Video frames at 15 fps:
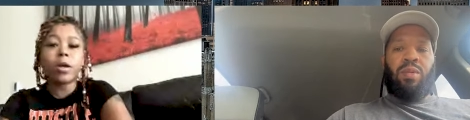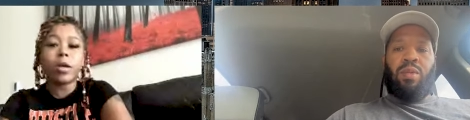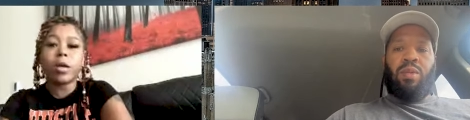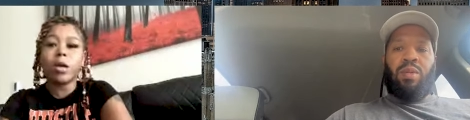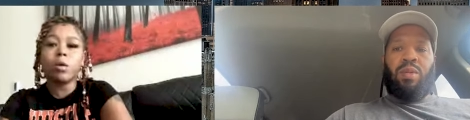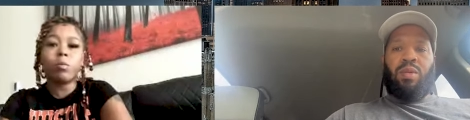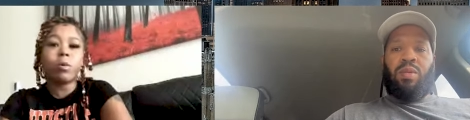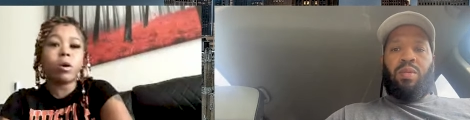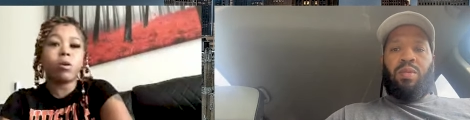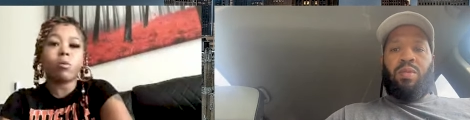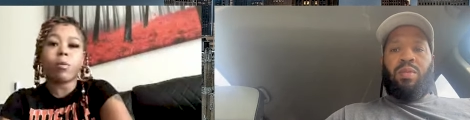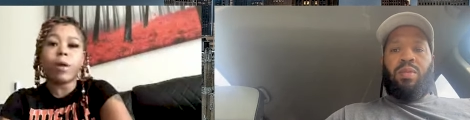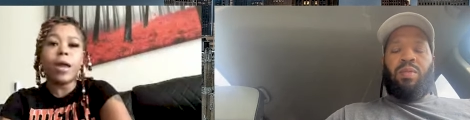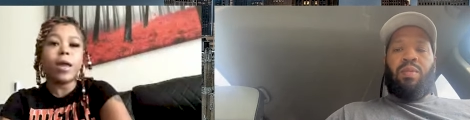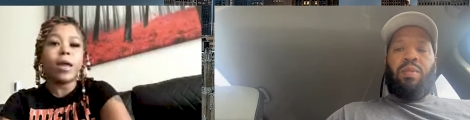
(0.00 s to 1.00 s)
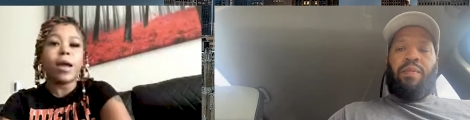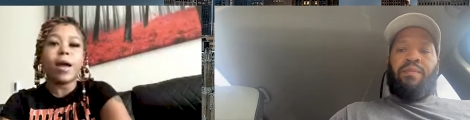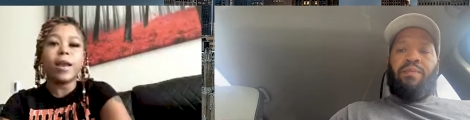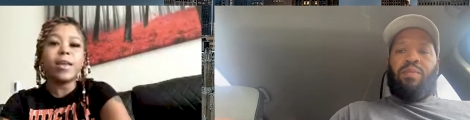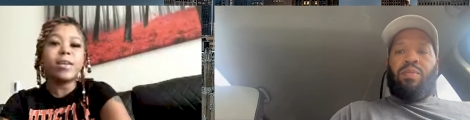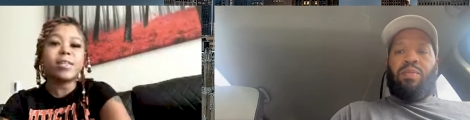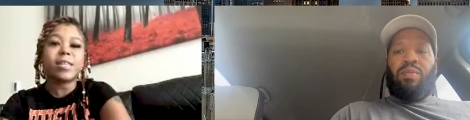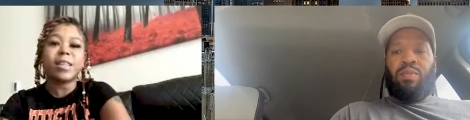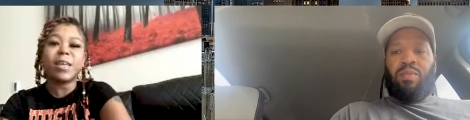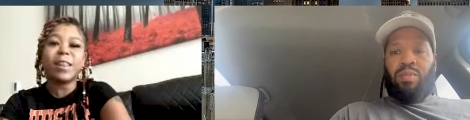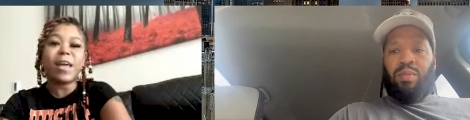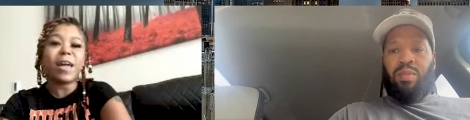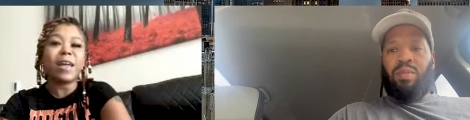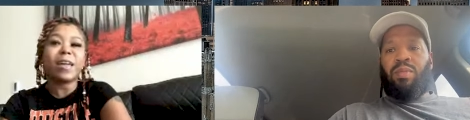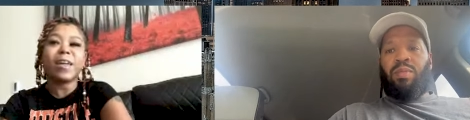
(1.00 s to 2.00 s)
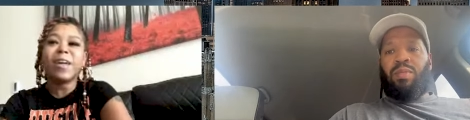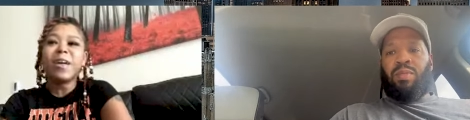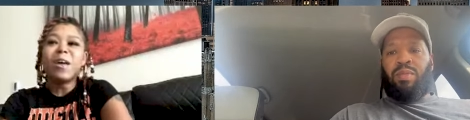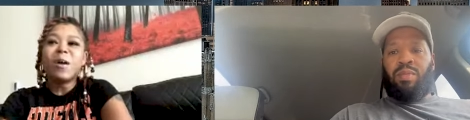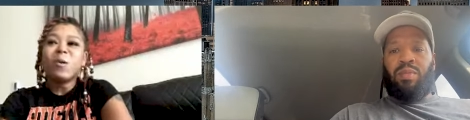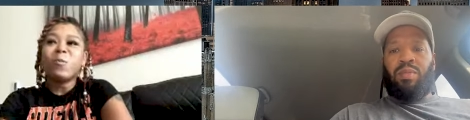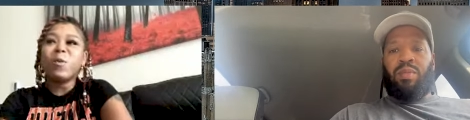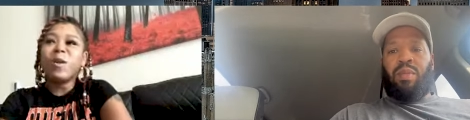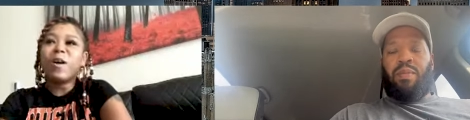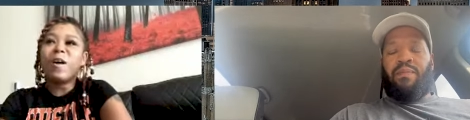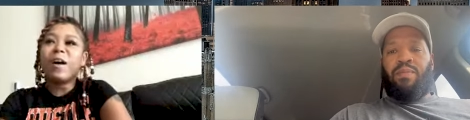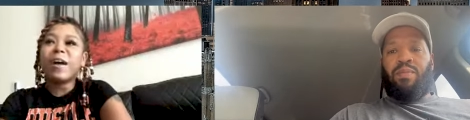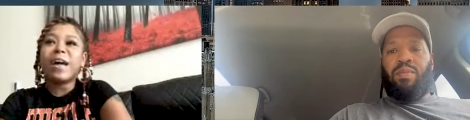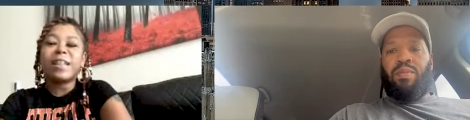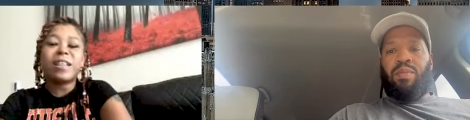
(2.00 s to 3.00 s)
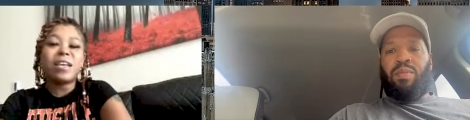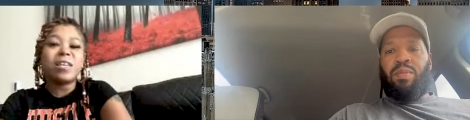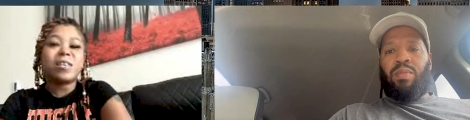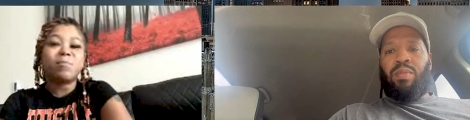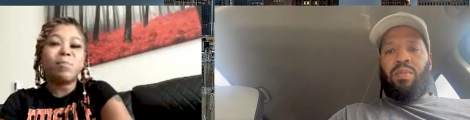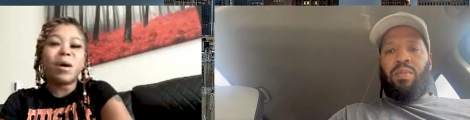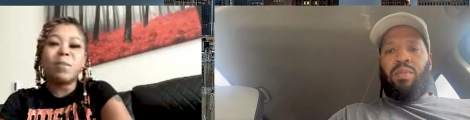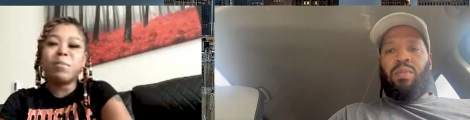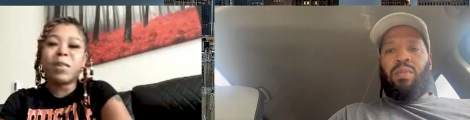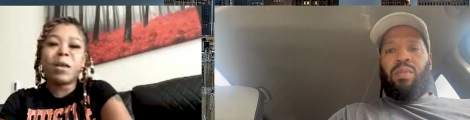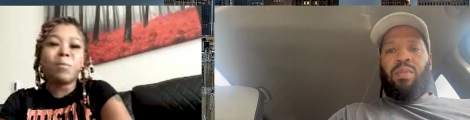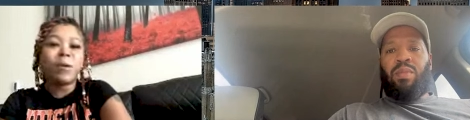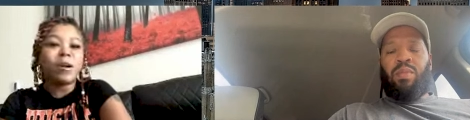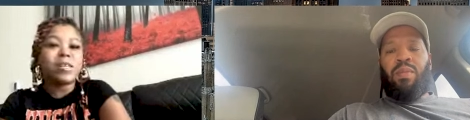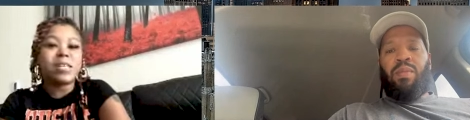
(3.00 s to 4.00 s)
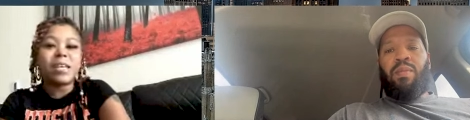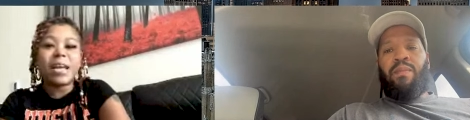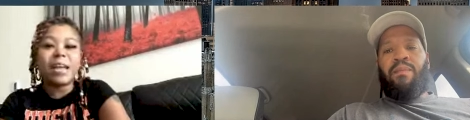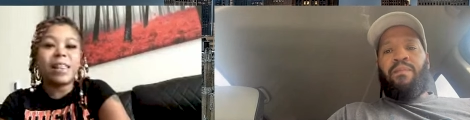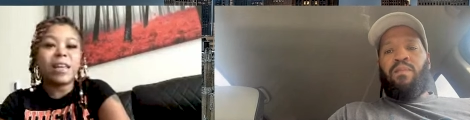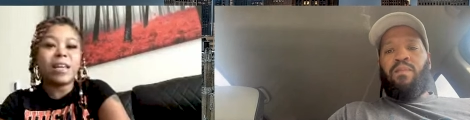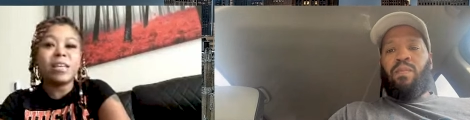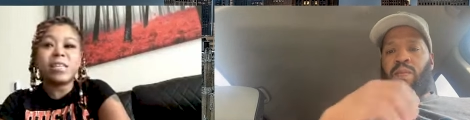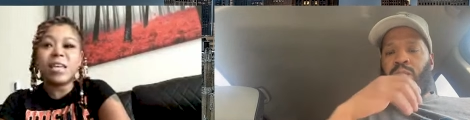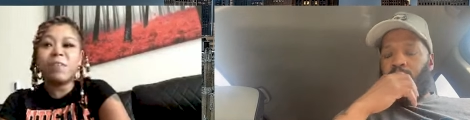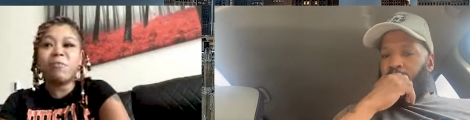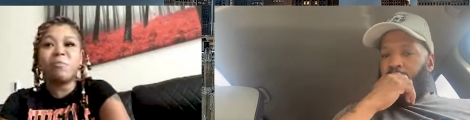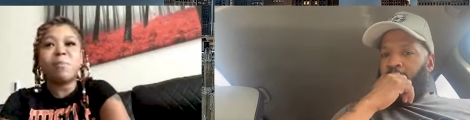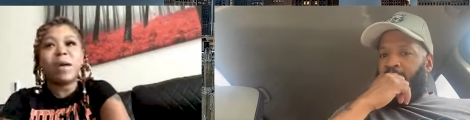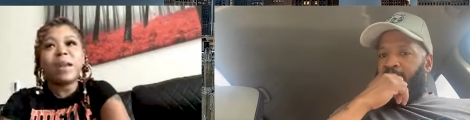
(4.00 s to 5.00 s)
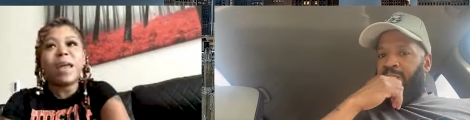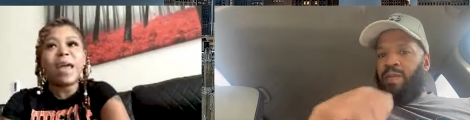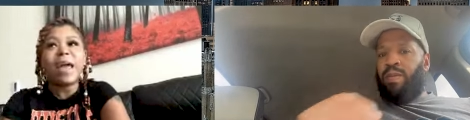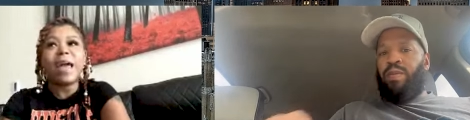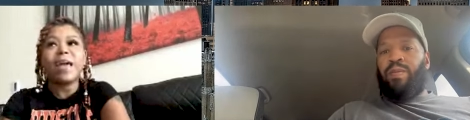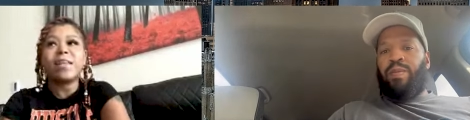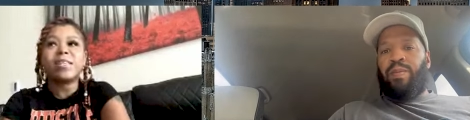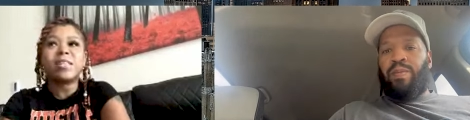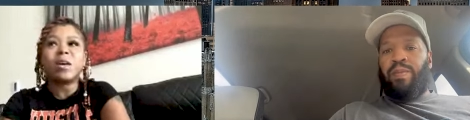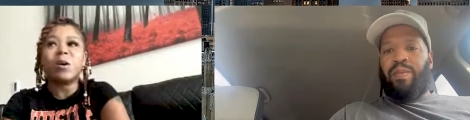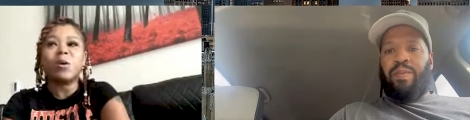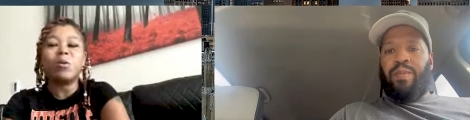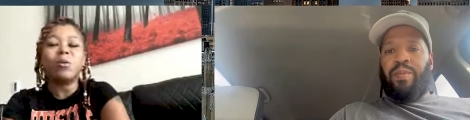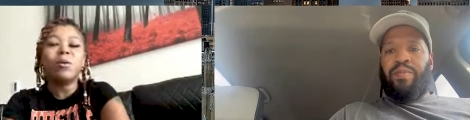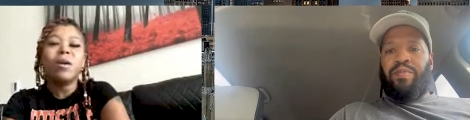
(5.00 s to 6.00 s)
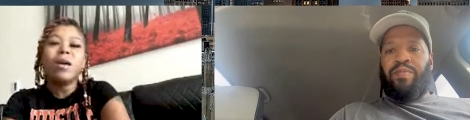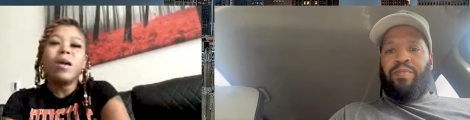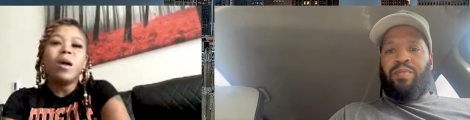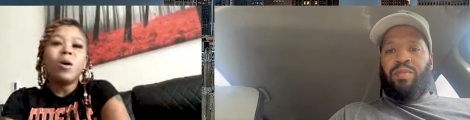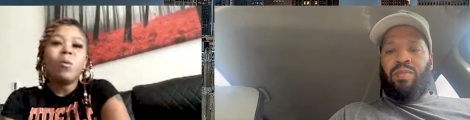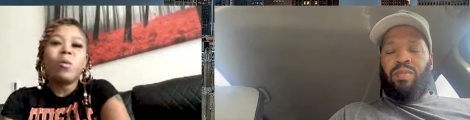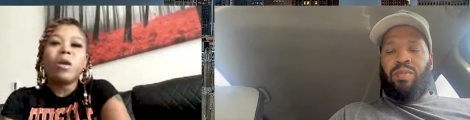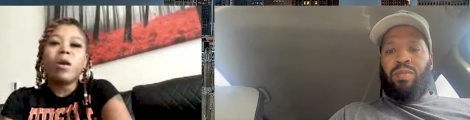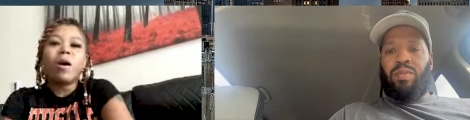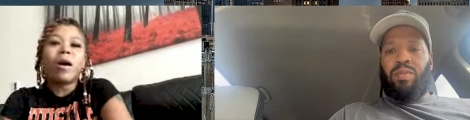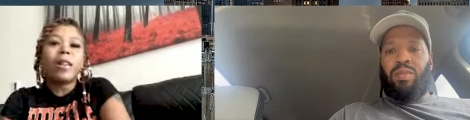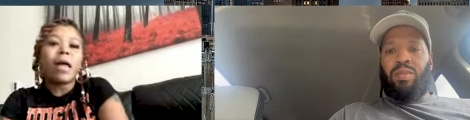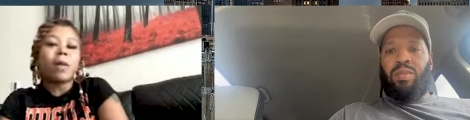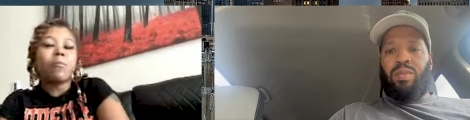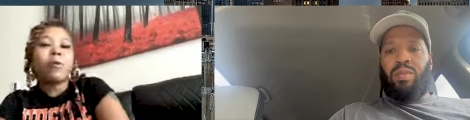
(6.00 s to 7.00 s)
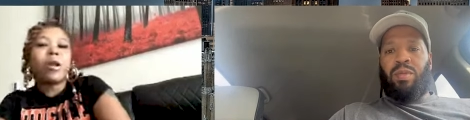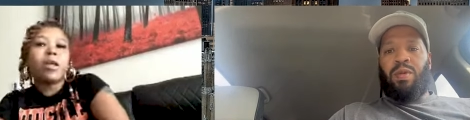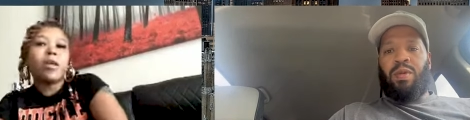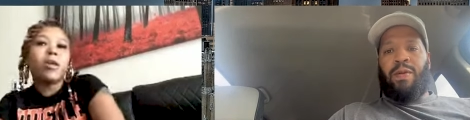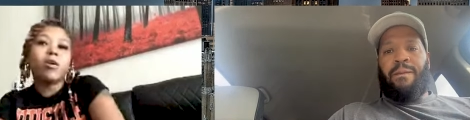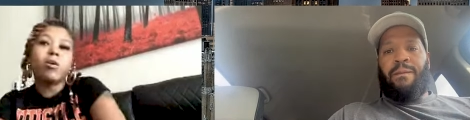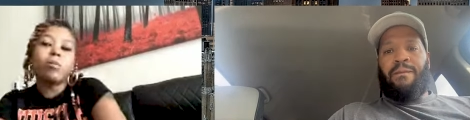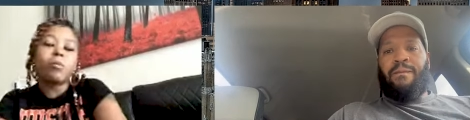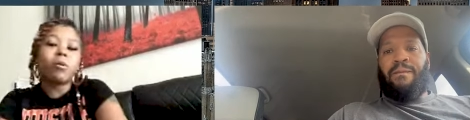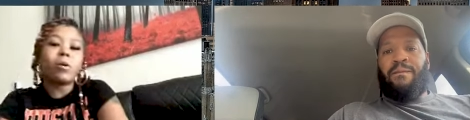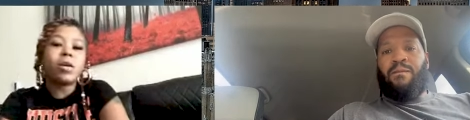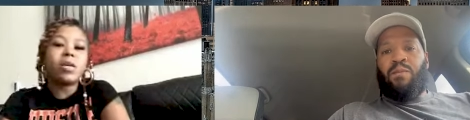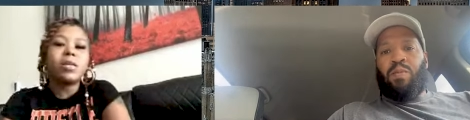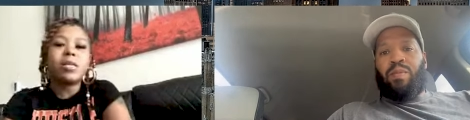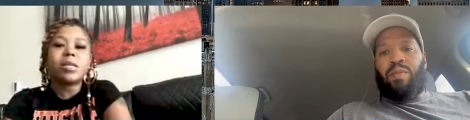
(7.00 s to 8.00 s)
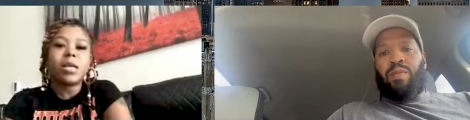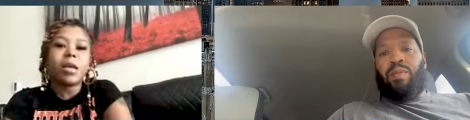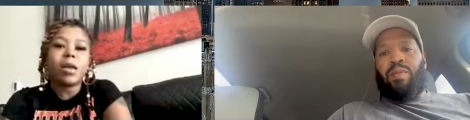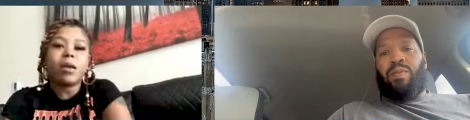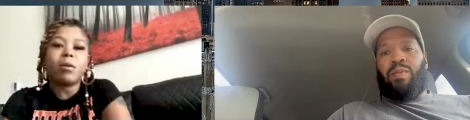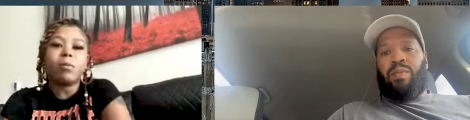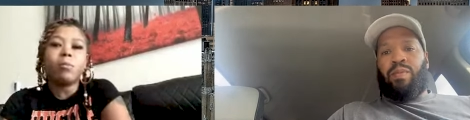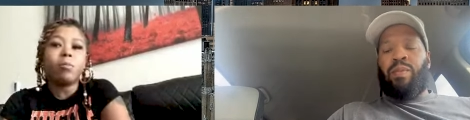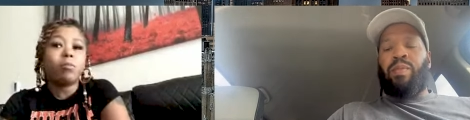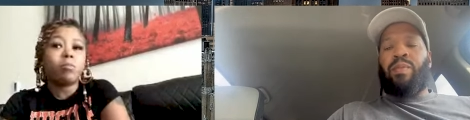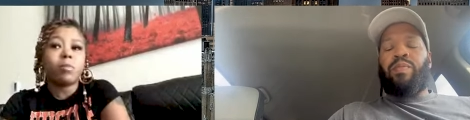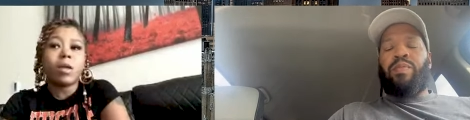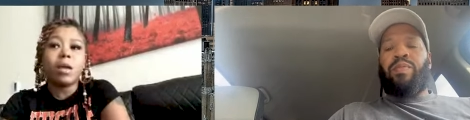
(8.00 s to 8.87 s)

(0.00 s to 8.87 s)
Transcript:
Speaker 1: good, we're great. Honestly, like we all got these bubbly personalities, even my dad. So we all like pretty humorous and mm.